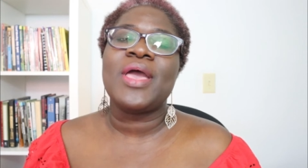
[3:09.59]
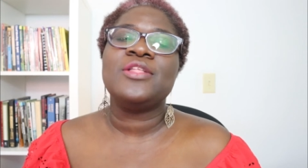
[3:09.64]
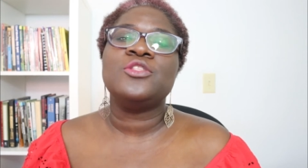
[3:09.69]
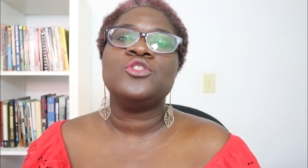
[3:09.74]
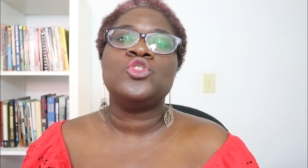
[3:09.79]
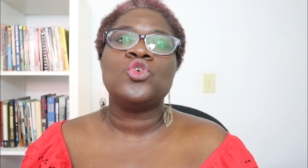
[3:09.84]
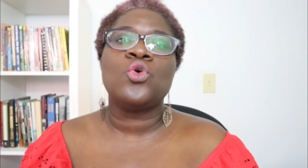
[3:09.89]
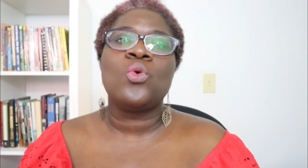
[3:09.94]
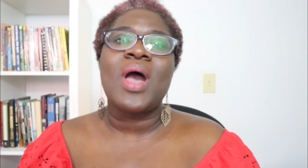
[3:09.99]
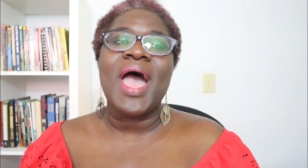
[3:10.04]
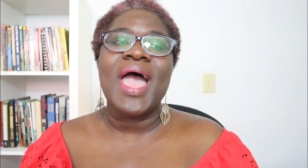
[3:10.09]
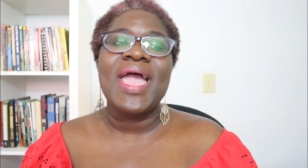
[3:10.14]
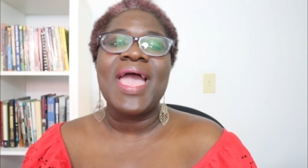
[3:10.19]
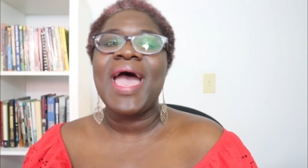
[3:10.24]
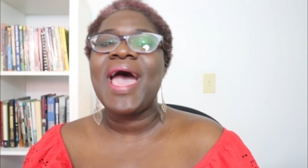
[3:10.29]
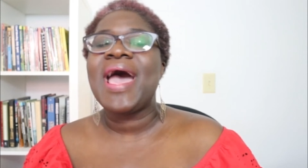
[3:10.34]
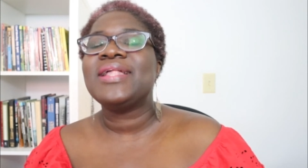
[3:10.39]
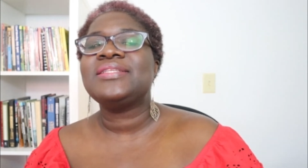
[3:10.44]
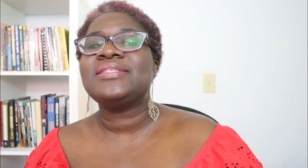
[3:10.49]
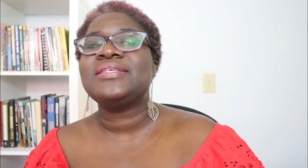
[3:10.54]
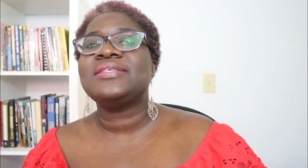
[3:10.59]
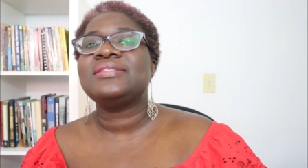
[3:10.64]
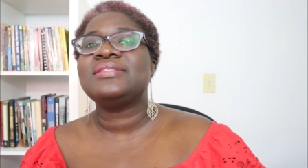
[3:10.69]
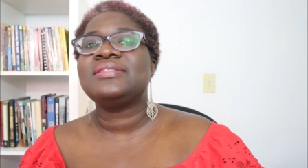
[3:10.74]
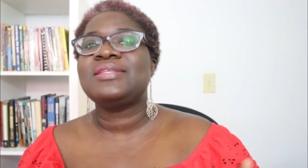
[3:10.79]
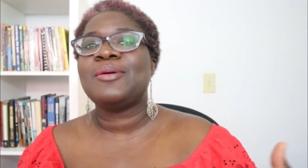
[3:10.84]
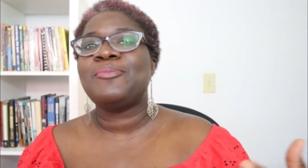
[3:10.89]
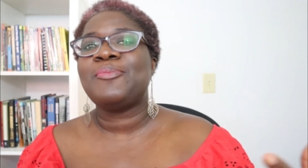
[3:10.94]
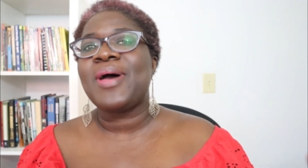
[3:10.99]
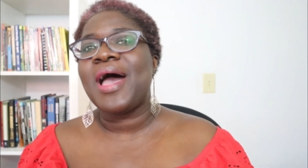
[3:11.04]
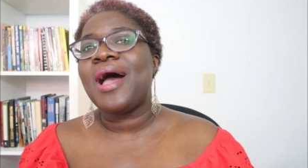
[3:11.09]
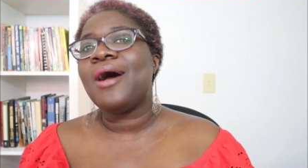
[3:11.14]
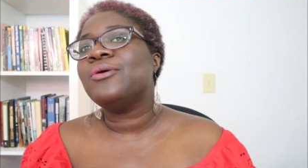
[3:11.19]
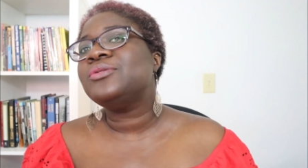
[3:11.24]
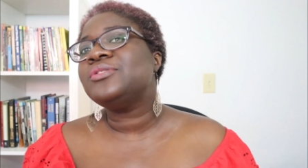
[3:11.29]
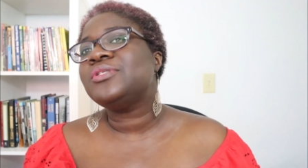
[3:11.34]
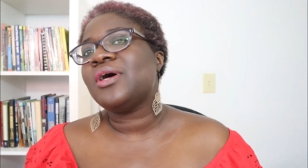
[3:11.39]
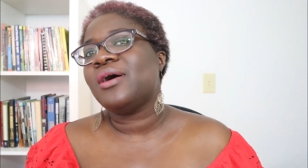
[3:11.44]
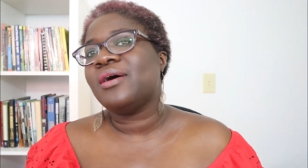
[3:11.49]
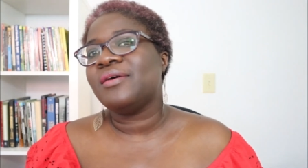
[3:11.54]
And so I had to step
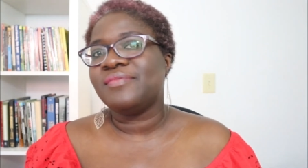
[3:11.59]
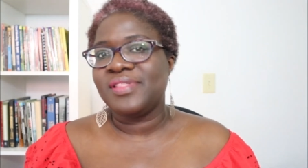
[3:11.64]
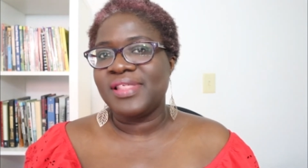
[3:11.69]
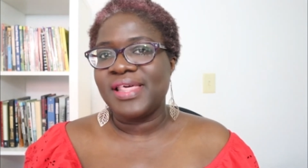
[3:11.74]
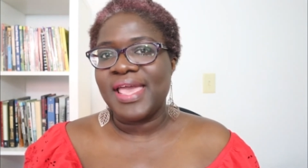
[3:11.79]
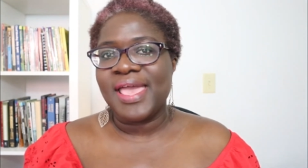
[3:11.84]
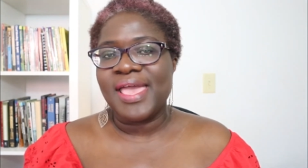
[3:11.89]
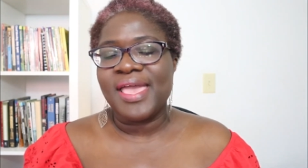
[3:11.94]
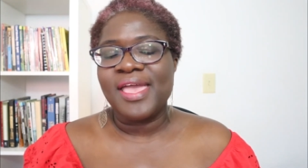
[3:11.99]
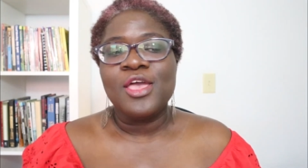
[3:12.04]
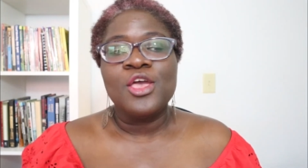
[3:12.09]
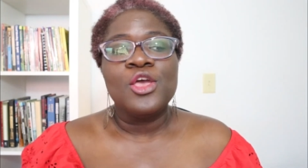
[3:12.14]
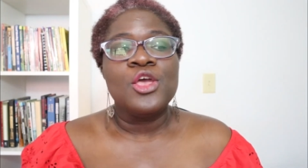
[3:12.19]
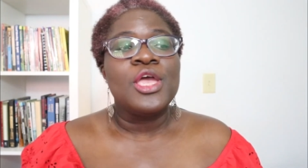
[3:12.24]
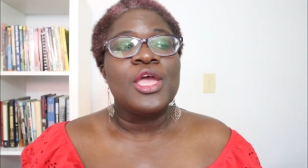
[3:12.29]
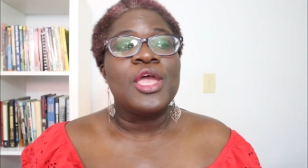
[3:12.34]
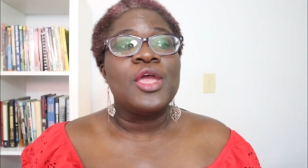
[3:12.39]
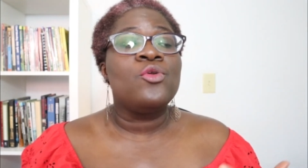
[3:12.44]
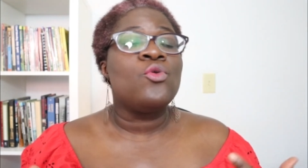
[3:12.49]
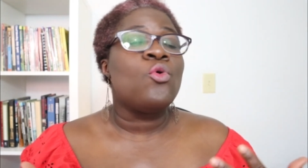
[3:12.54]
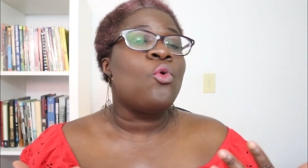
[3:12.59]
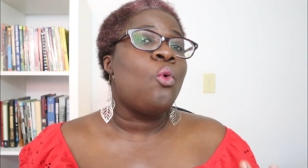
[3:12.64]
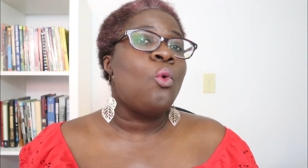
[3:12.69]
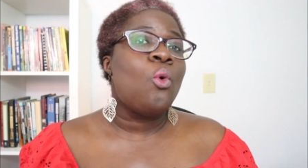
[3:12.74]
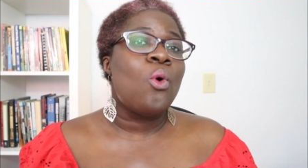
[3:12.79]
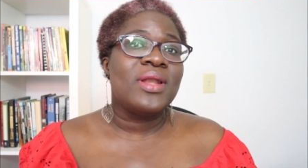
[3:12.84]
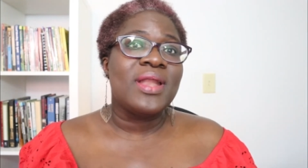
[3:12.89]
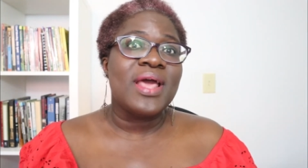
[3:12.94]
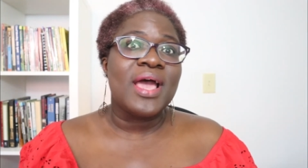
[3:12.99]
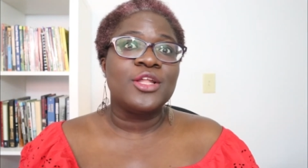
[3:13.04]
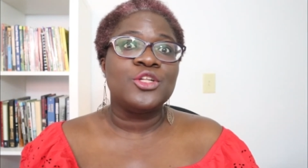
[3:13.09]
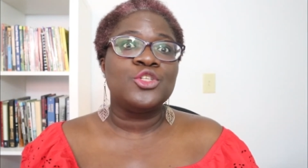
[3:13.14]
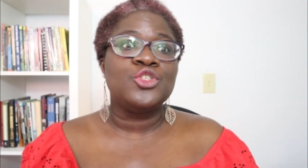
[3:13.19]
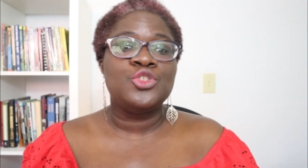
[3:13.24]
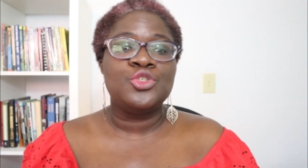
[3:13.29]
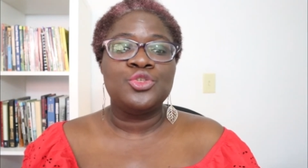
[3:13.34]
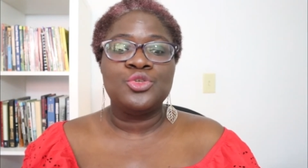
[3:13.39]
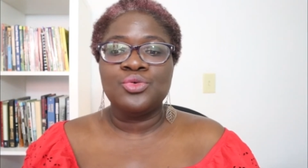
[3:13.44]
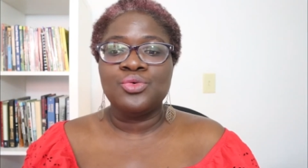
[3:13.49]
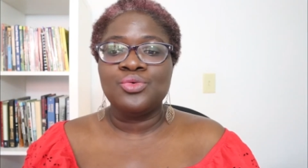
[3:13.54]
out of there in order
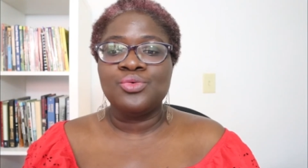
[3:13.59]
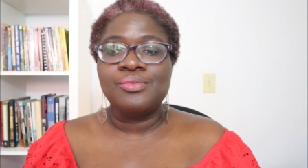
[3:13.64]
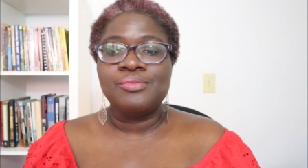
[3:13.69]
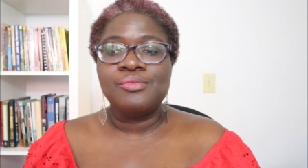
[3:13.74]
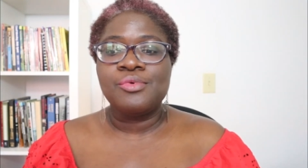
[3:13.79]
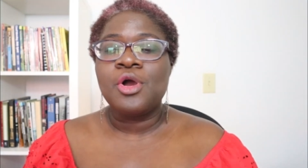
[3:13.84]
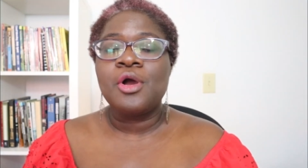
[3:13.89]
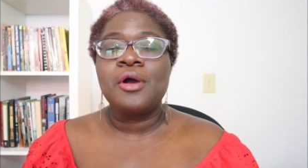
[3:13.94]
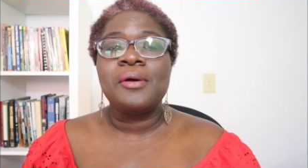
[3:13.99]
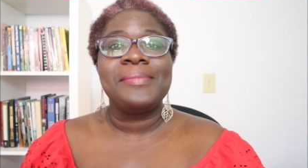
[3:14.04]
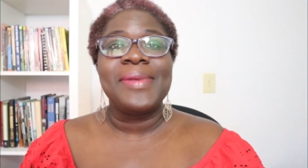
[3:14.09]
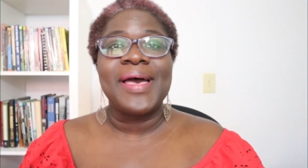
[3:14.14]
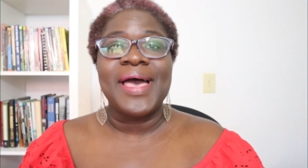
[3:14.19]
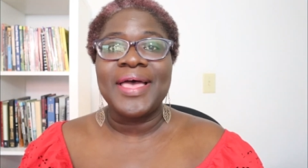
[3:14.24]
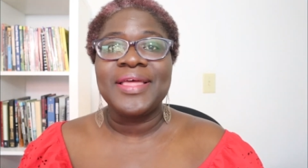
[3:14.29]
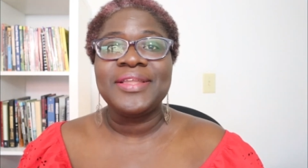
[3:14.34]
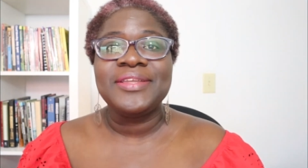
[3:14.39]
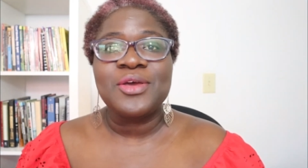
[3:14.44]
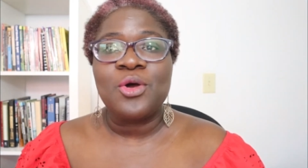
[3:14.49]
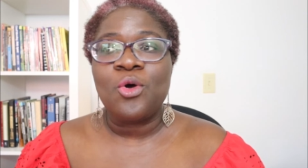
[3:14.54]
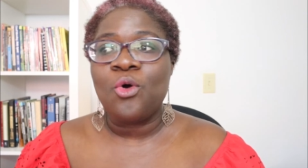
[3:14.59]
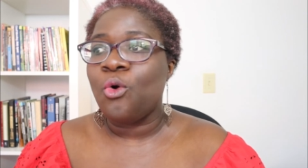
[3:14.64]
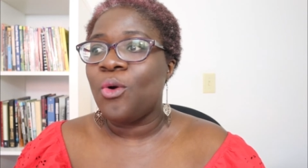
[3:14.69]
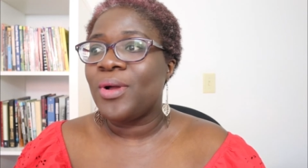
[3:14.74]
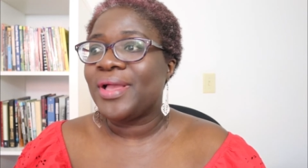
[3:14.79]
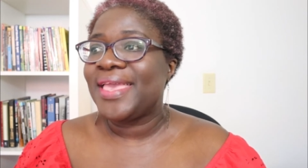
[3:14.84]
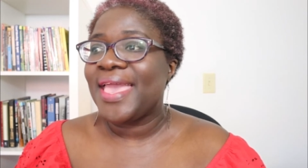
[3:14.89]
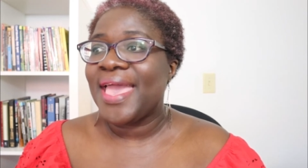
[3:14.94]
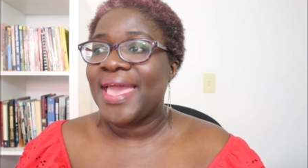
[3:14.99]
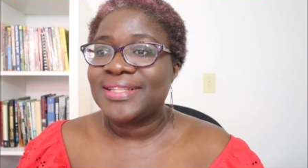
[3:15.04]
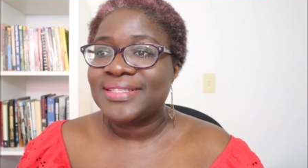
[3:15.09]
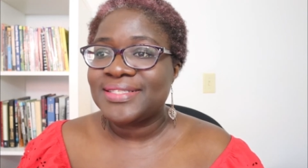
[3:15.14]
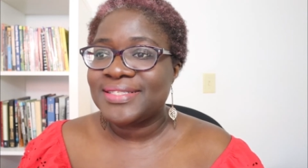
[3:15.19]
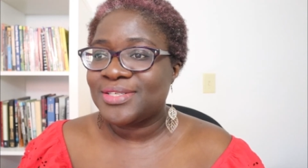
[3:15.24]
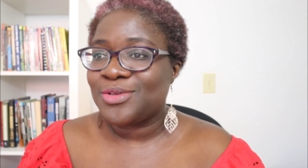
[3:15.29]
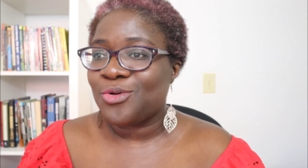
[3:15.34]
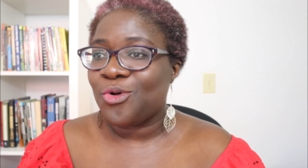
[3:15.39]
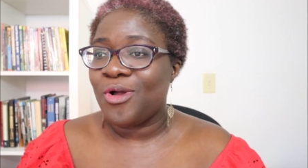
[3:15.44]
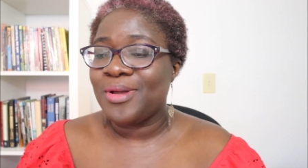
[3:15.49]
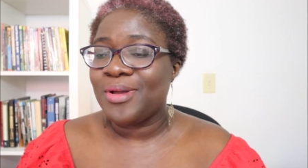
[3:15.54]
to command or get